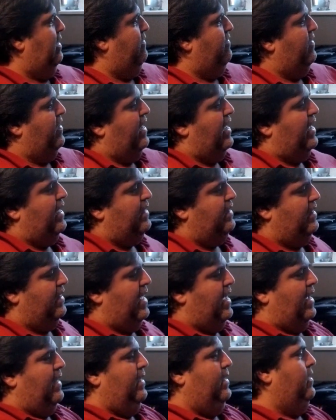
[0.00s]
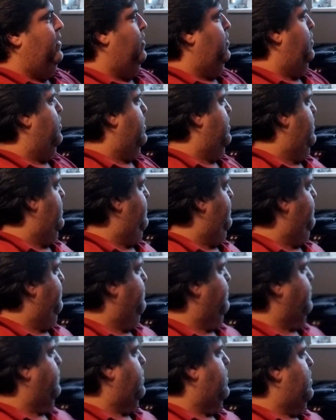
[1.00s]
if it had that look.
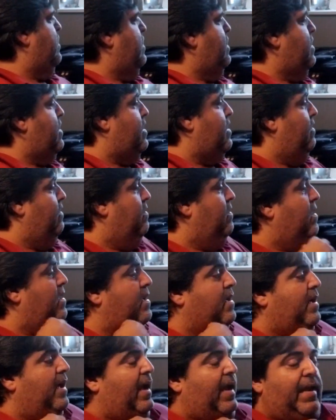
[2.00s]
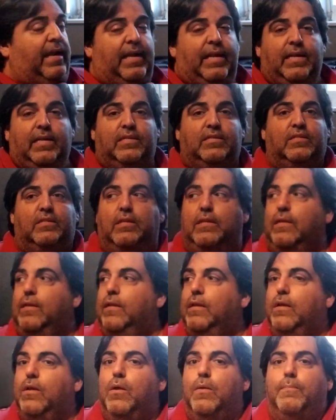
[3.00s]
And it is
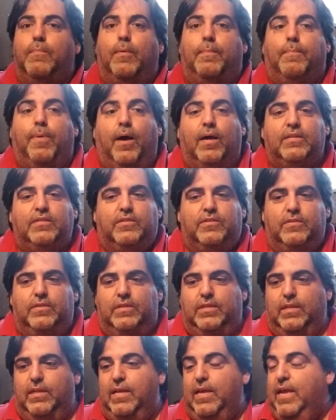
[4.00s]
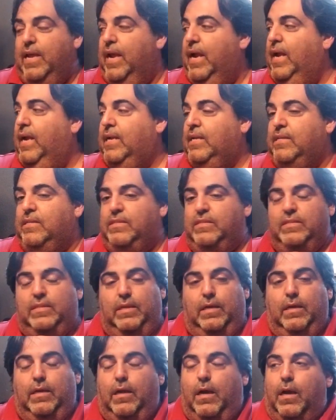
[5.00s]
preposterous. It is
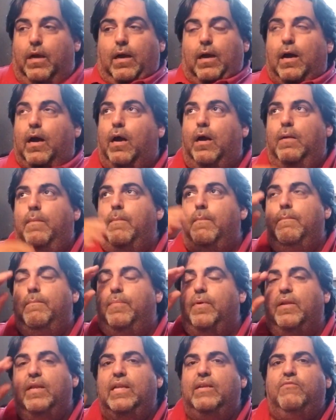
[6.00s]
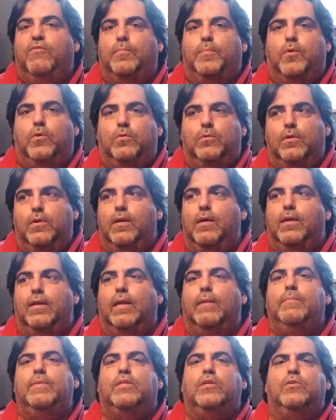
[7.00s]
unbelievable.
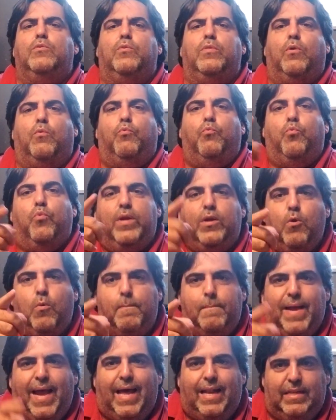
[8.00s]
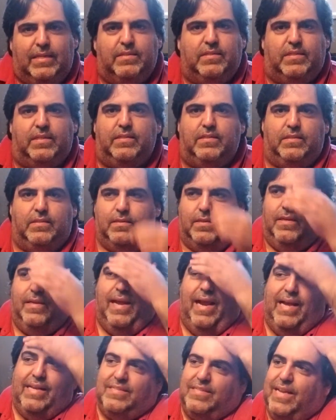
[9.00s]
Let me tell you where the real malice is.
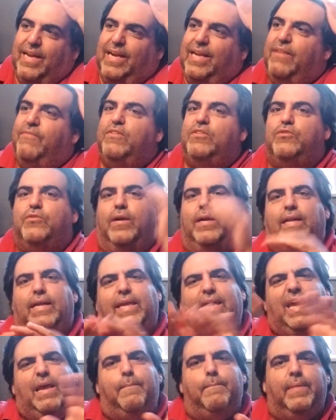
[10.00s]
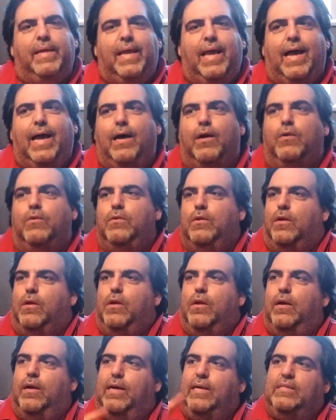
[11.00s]
It's not even trying to keep me out
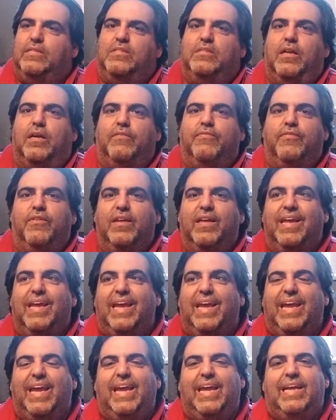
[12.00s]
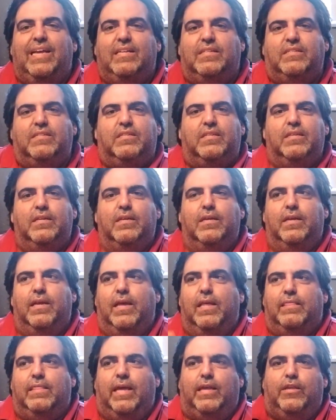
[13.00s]
and stuff. It's
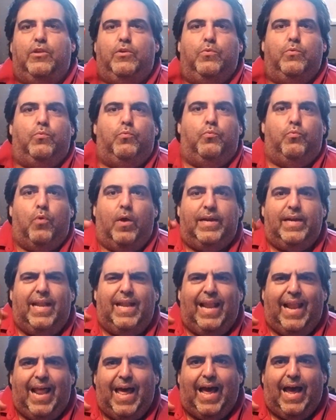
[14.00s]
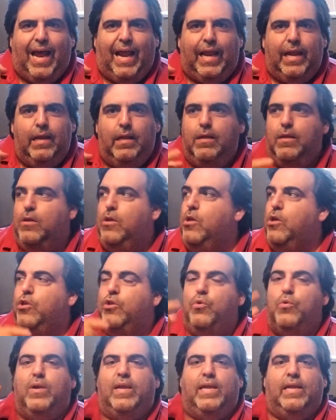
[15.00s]
that you run a lie,
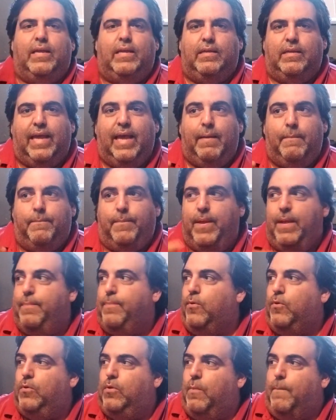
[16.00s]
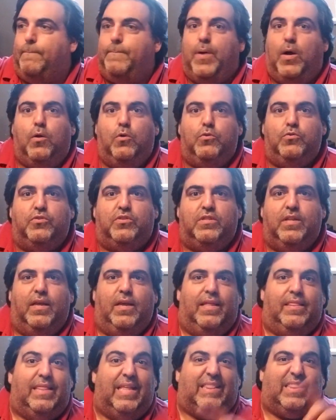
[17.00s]
you get people to post
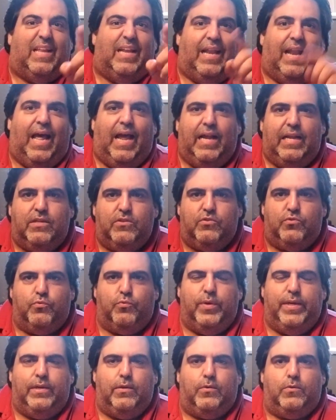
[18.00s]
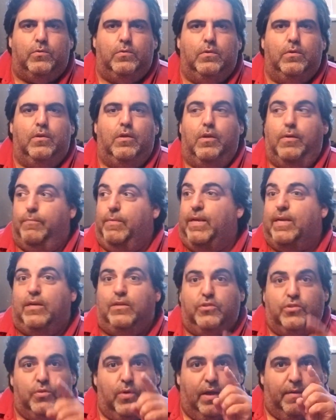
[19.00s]
that the lie is real
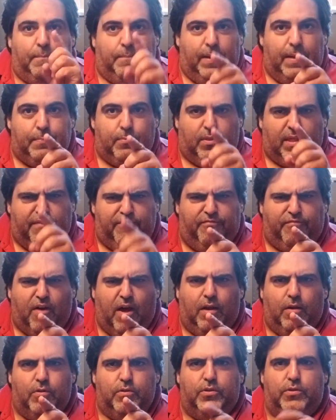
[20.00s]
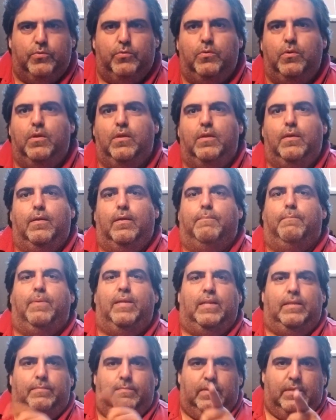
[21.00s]
because you have people that follow you,
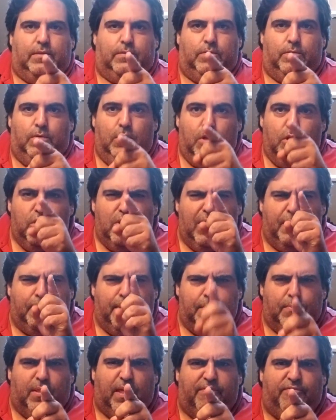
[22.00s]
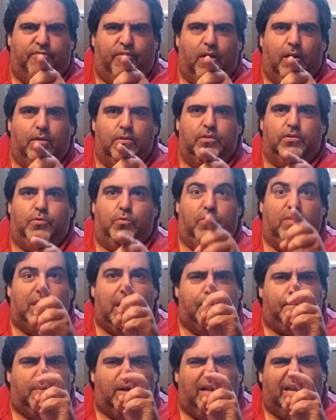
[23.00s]
Billy Mitchell, You have people that follow you,
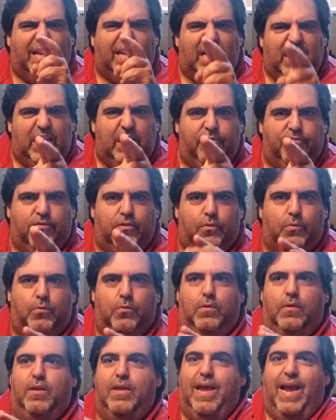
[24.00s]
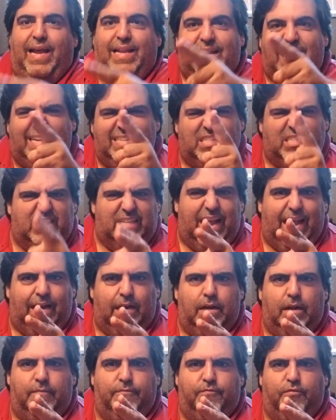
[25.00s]
that believe you, and they
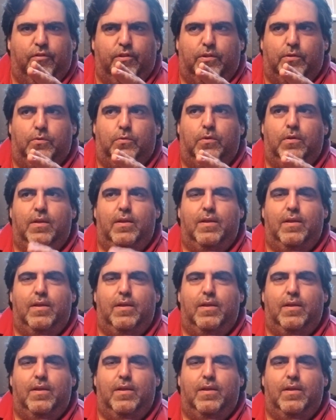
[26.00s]
stand up for you.